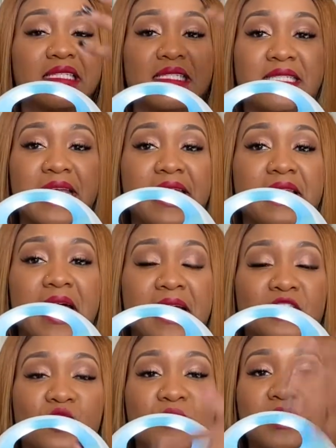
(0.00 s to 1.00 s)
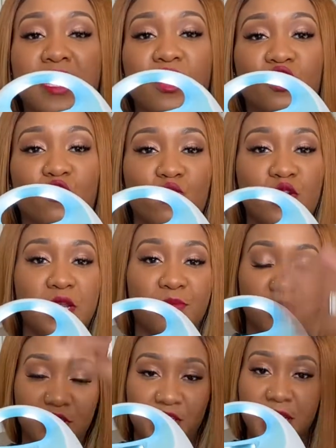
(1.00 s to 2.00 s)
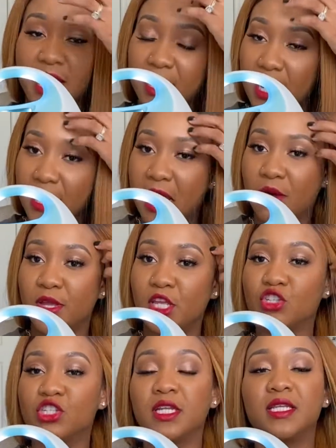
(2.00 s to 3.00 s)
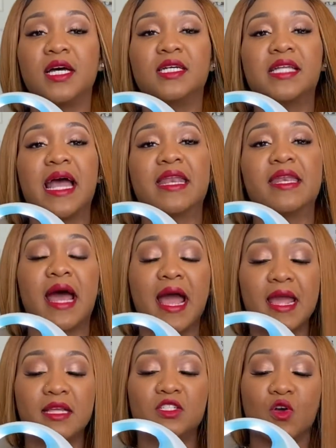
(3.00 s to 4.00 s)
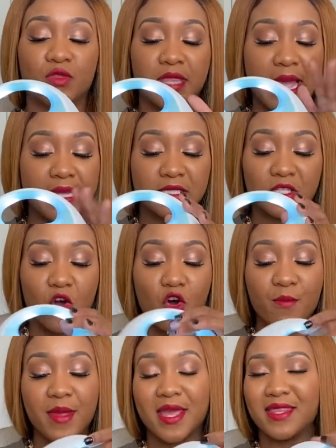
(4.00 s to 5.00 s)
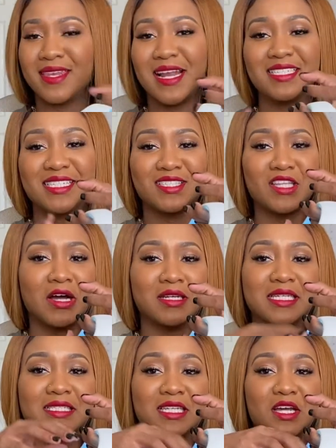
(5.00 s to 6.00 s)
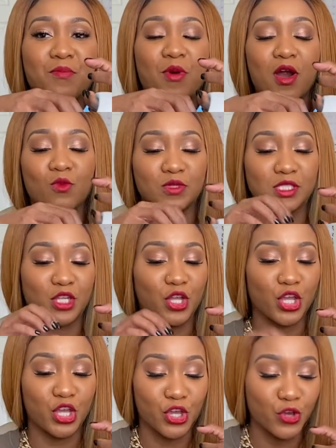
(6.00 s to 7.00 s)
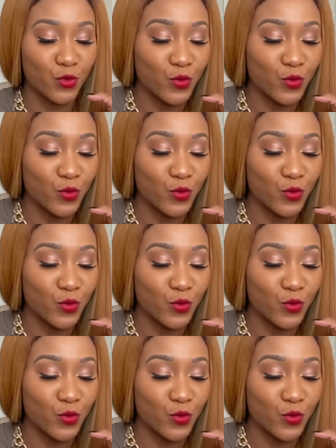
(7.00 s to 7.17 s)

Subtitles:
daylight, so it's not going to really project like how it usually does at night. So that sold me. And then I just thought this little part was cute.